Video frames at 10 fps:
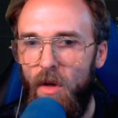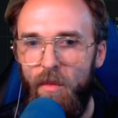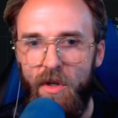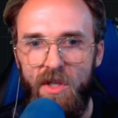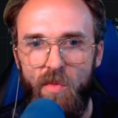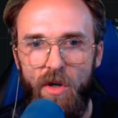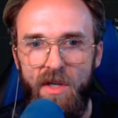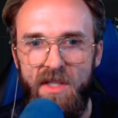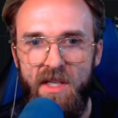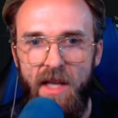because we're going to
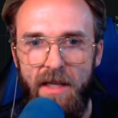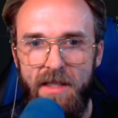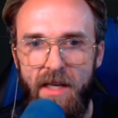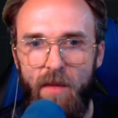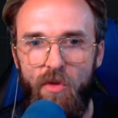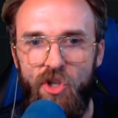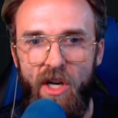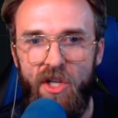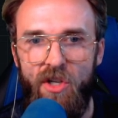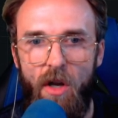see that same
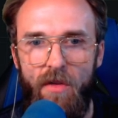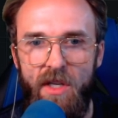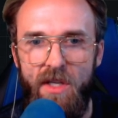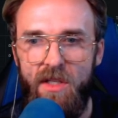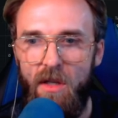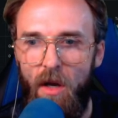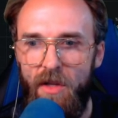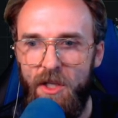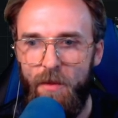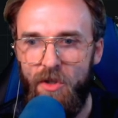rejection on these on
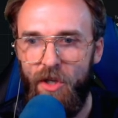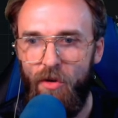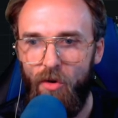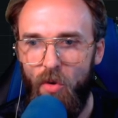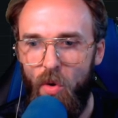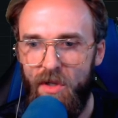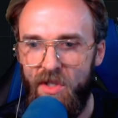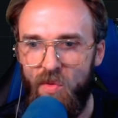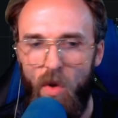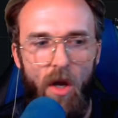these particular coins
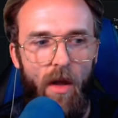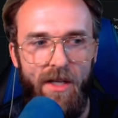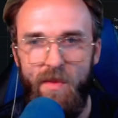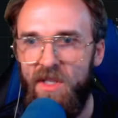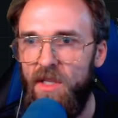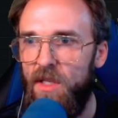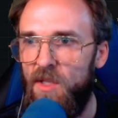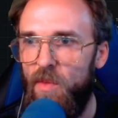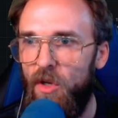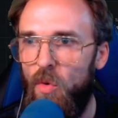as well as we see this
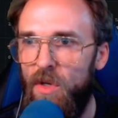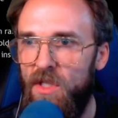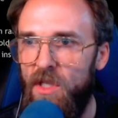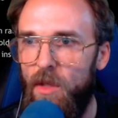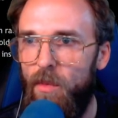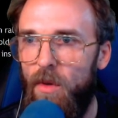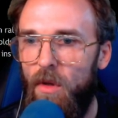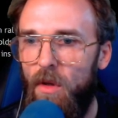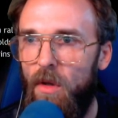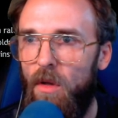Bitcoin dip. one
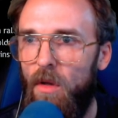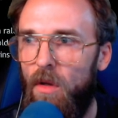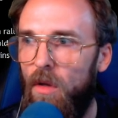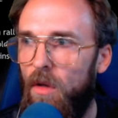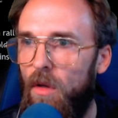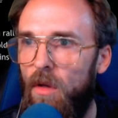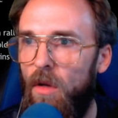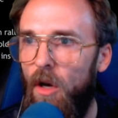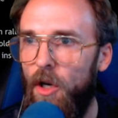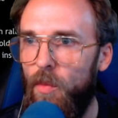
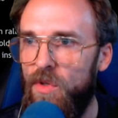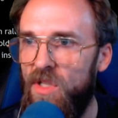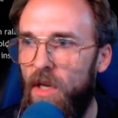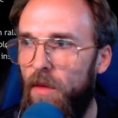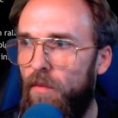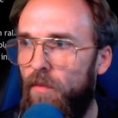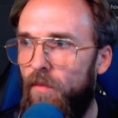hundred percent.